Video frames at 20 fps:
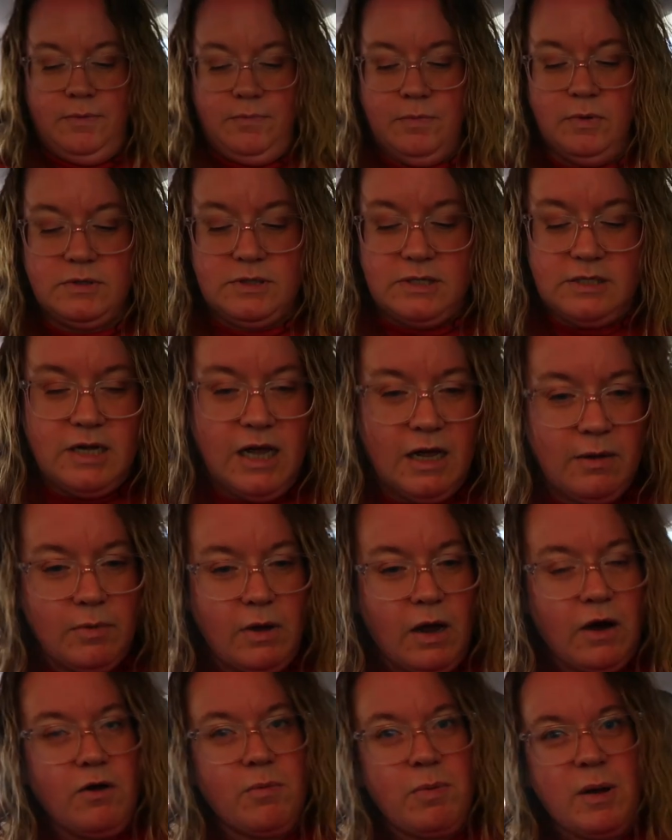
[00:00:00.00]
most of the time
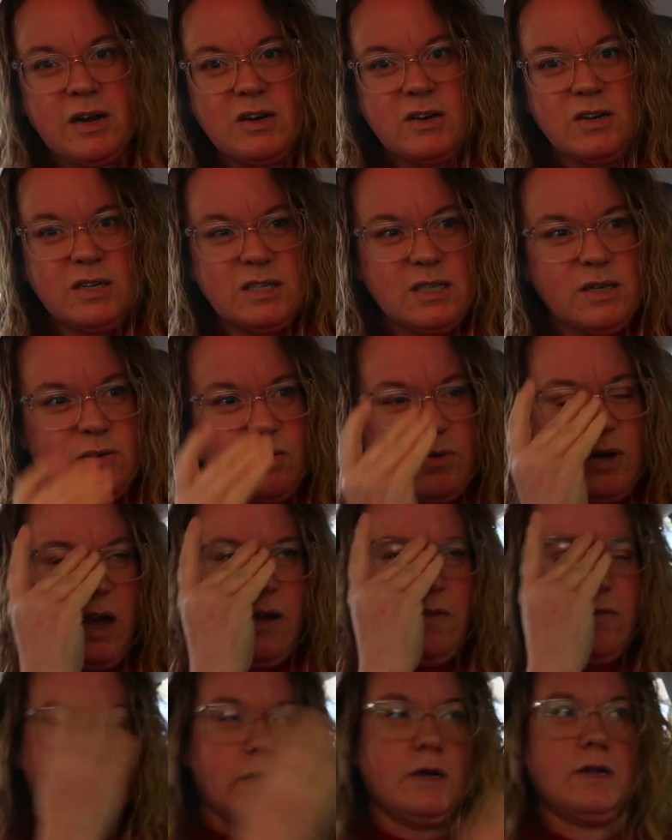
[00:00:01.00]
chiropractor isn't
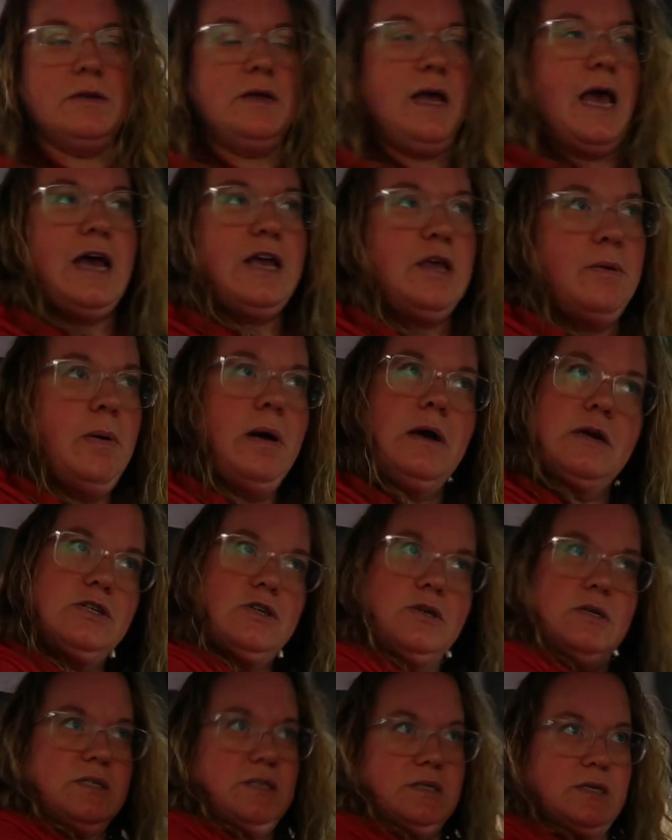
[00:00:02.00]
covered.
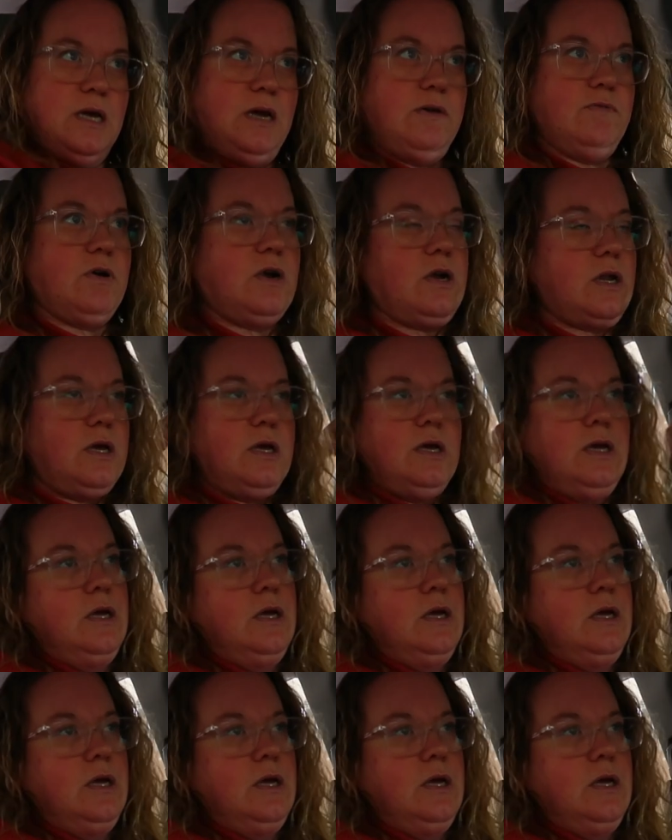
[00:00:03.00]
Acupuncture isn't covered.